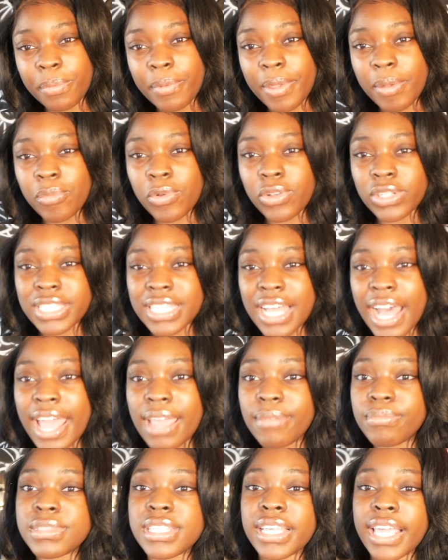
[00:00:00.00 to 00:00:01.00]
bit more
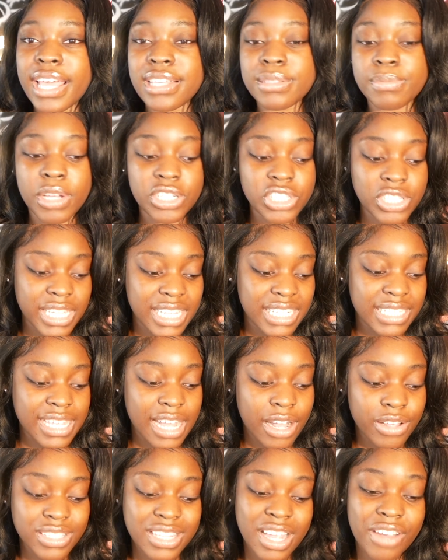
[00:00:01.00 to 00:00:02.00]
time to get as much
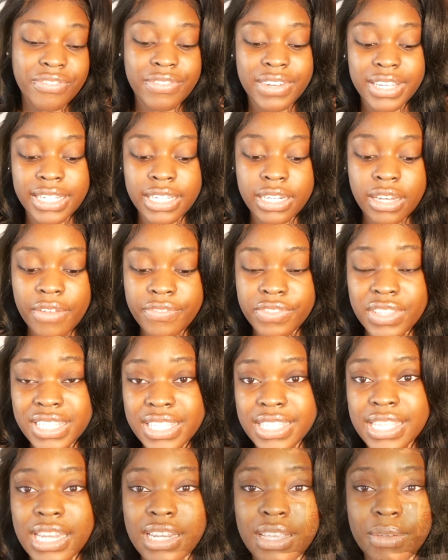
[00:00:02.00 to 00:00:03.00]
detail. So I really love the
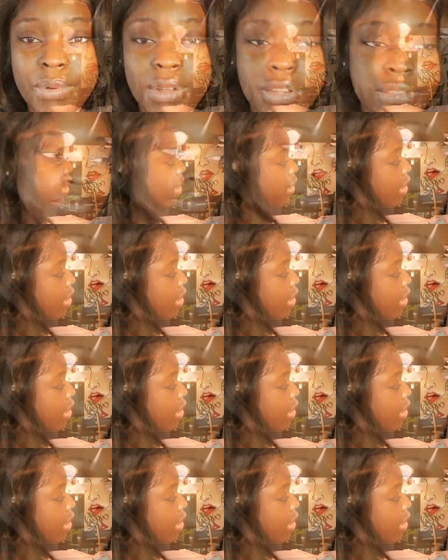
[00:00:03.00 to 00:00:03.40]
skinny one.